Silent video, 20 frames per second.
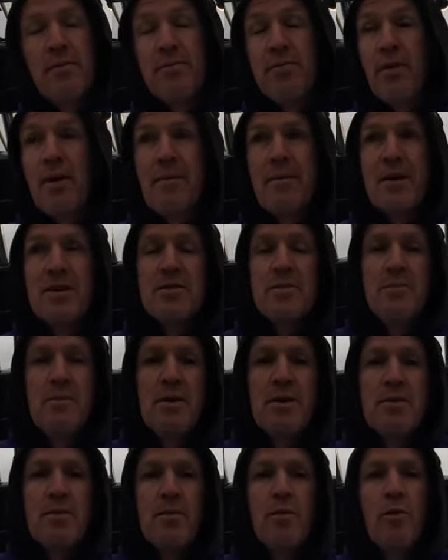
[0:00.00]
pretty much
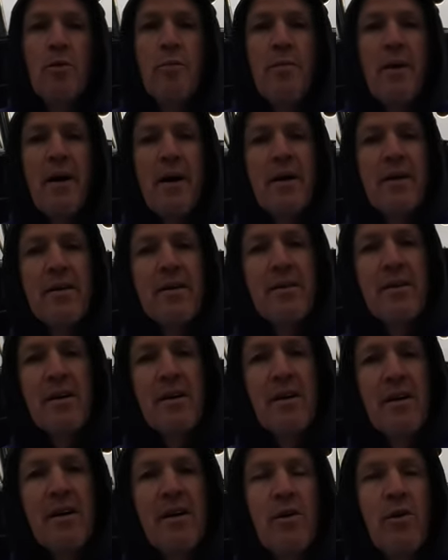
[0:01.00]
miserable, but
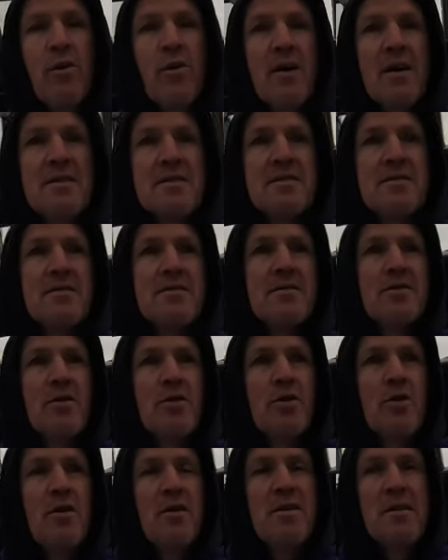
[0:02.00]
I always
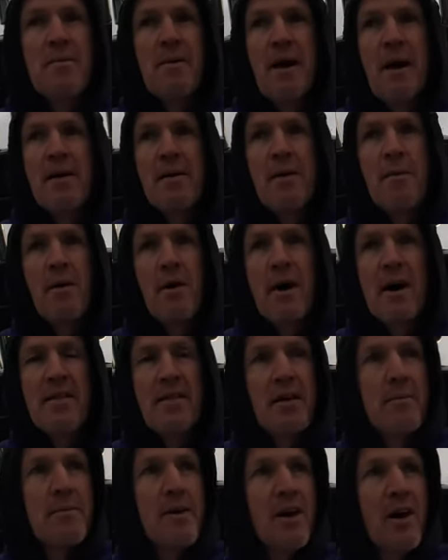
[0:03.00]
knew in the back of my mind
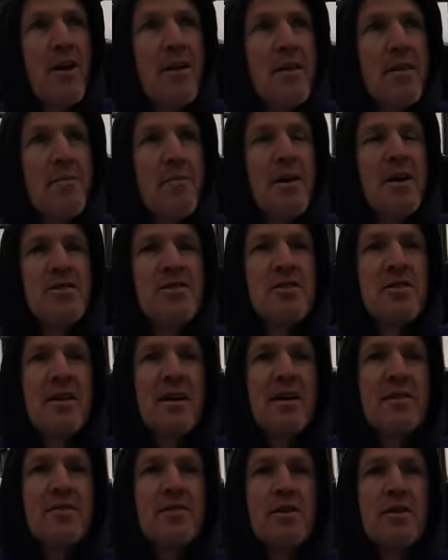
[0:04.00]
that I'd be going to the beach in the
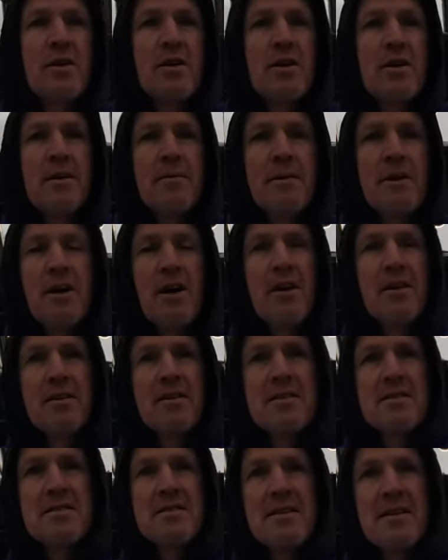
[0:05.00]
afternoon, I'd be going
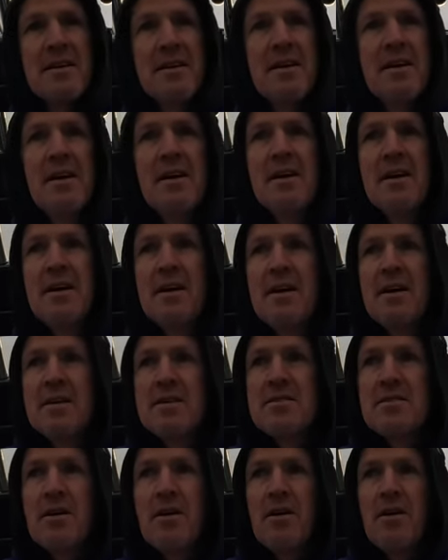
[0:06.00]
to the sea.
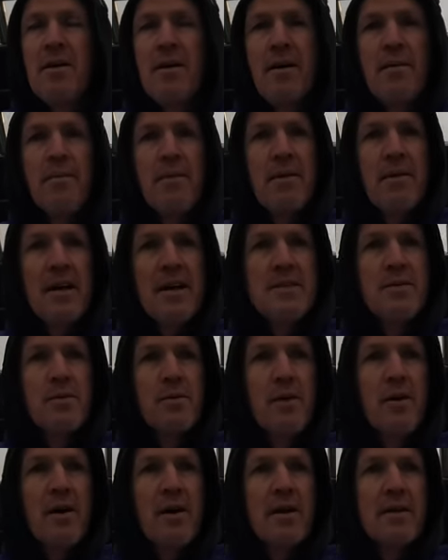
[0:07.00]
So that's
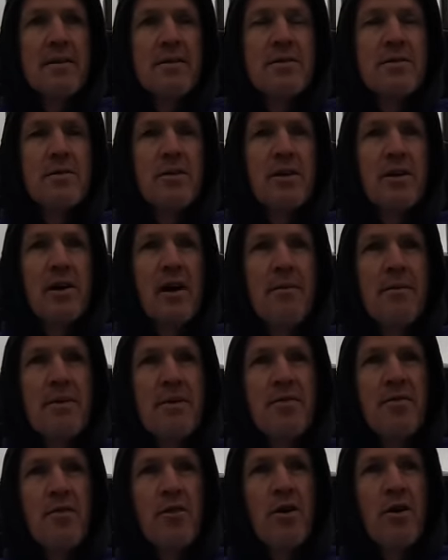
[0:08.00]
what sort of got
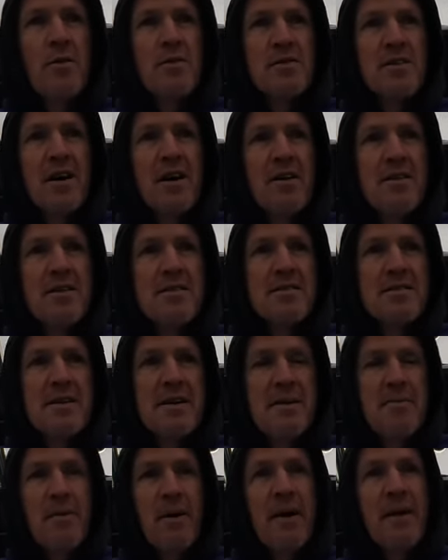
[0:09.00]
me through, was going to the
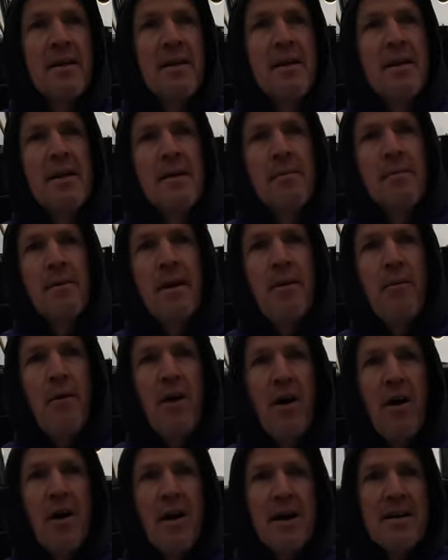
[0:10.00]
sea. But
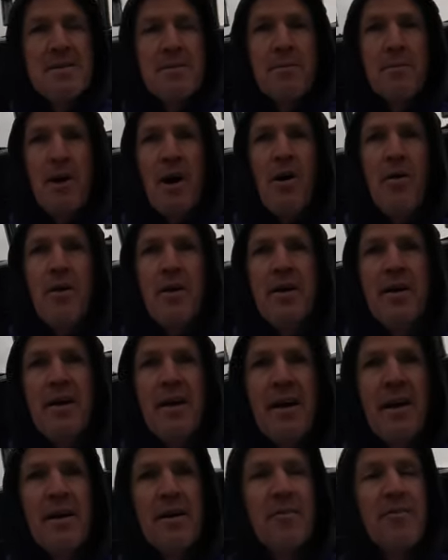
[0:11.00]
meanwhile, as I'm going
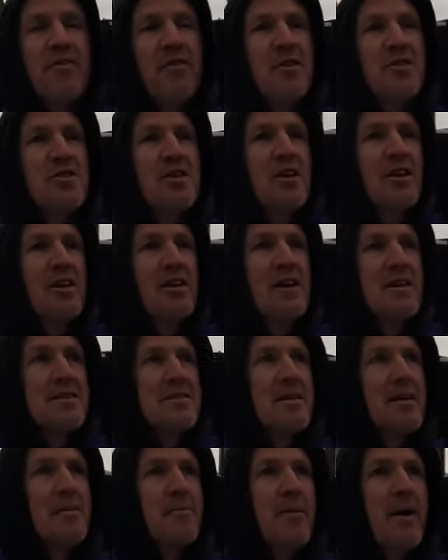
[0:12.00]
and I'm fishing
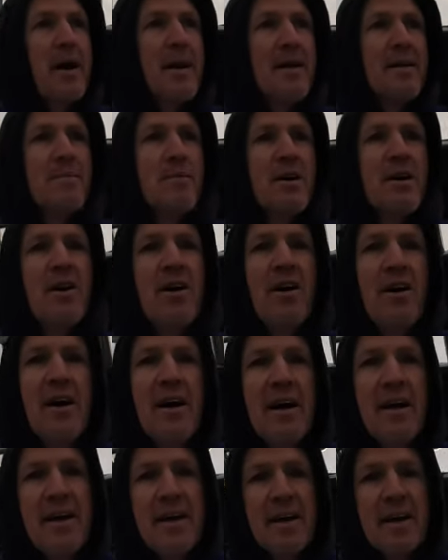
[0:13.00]
lots and I'm paddling my
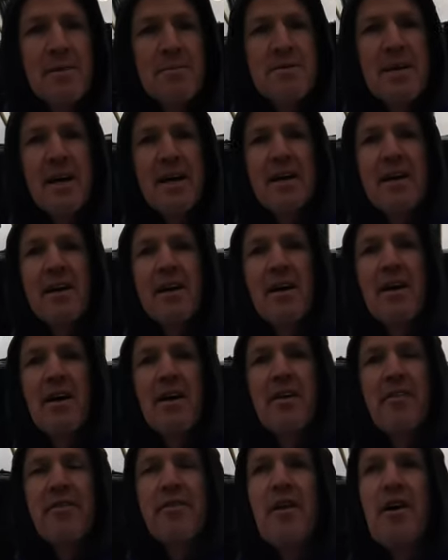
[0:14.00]
kayak and I'm taking a
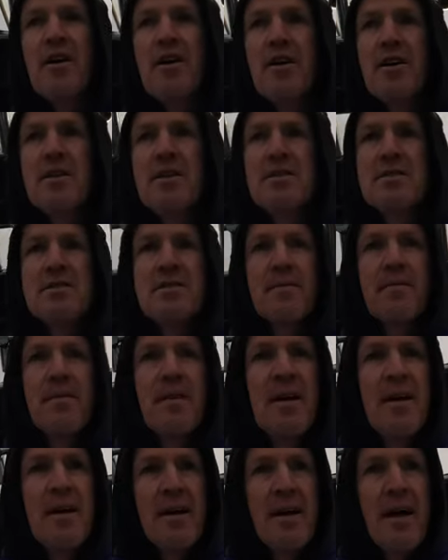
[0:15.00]
lot of photos,
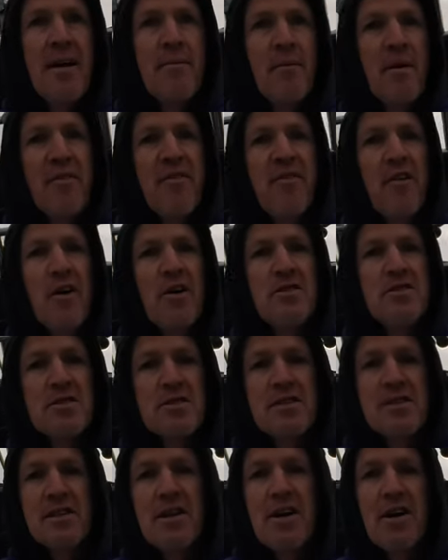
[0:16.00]
and my phone
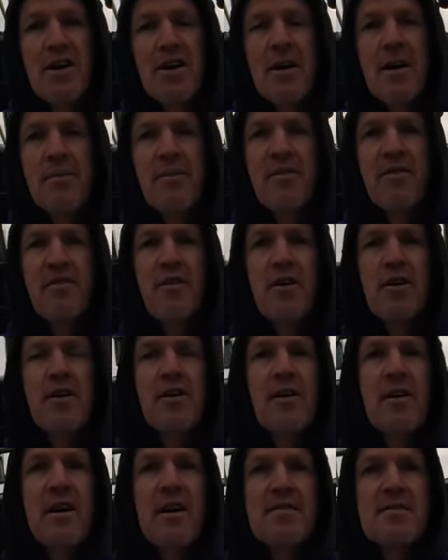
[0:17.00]
just loaded up with
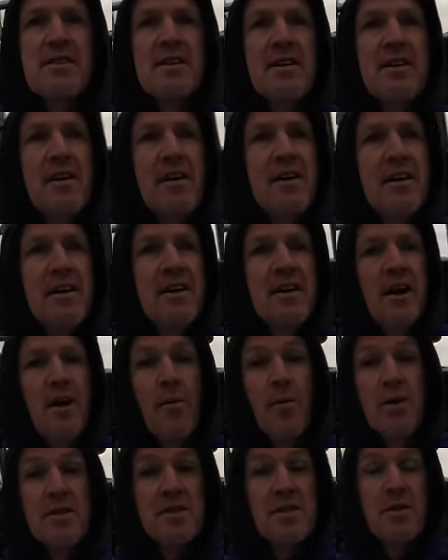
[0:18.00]
photographs and I didn't know
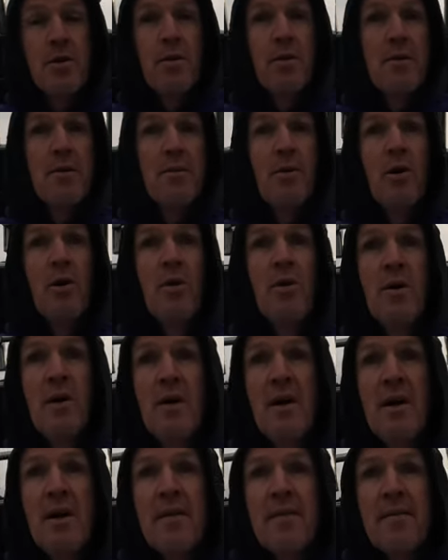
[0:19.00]
what to do with them all.
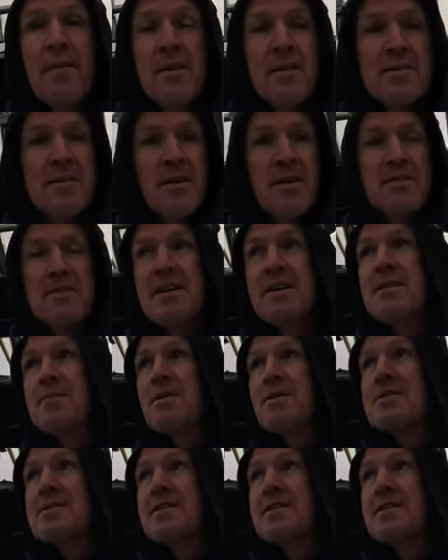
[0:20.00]
So I said to my